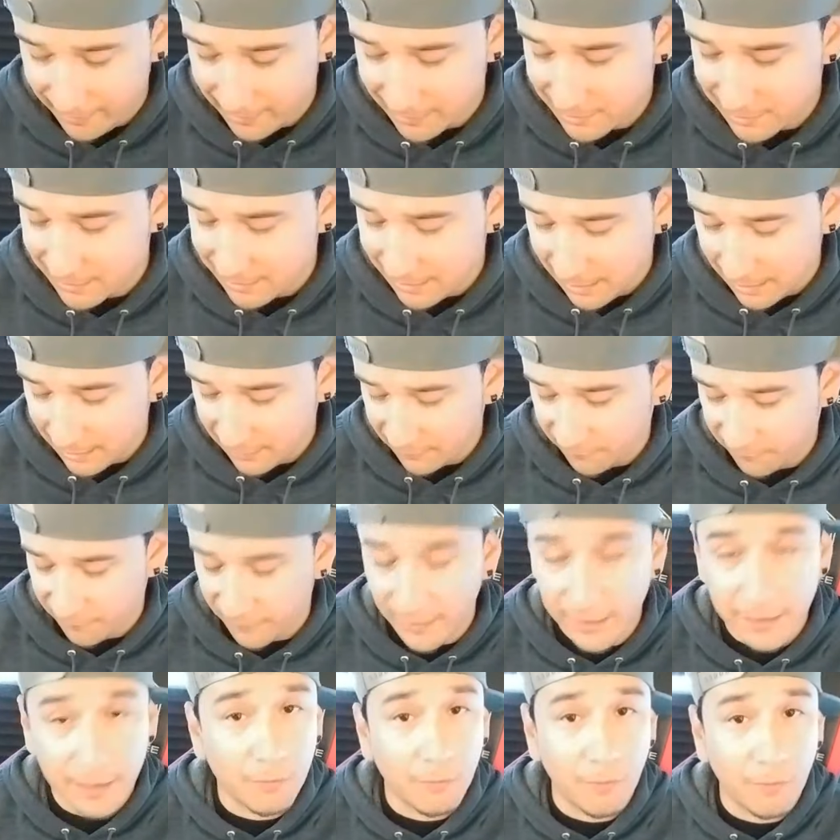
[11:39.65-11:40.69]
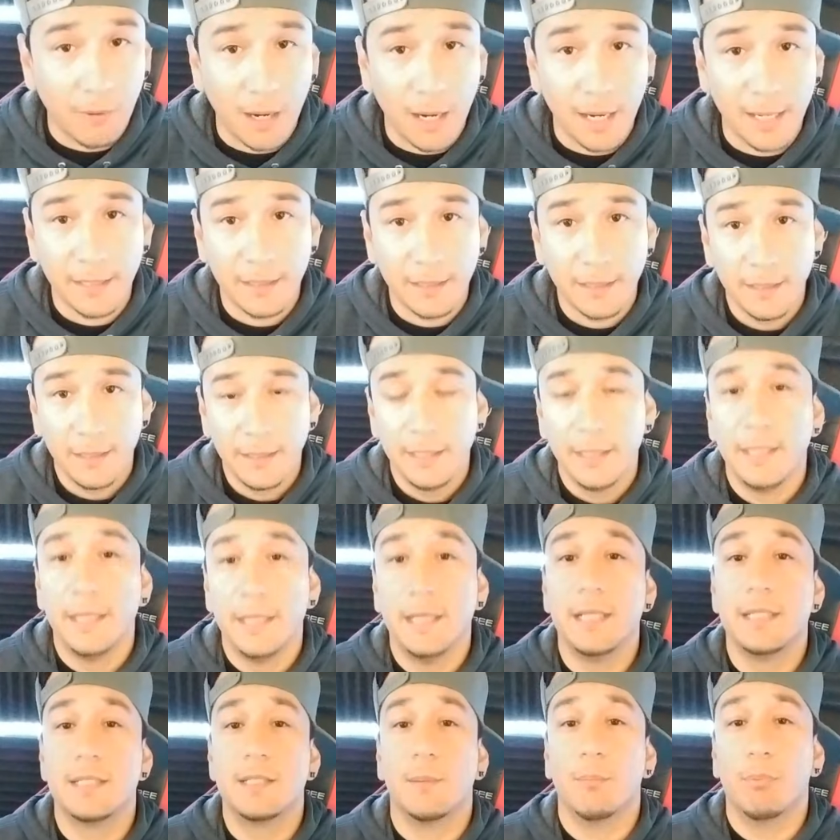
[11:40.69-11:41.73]
It's not a faded white.
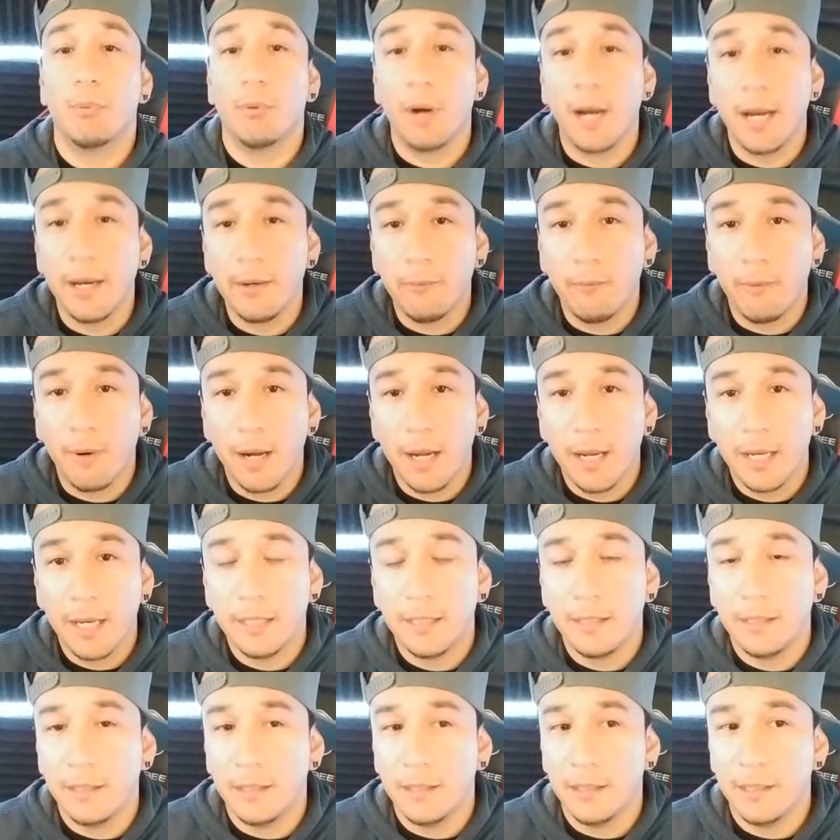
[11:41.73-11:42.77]
It's a bright white.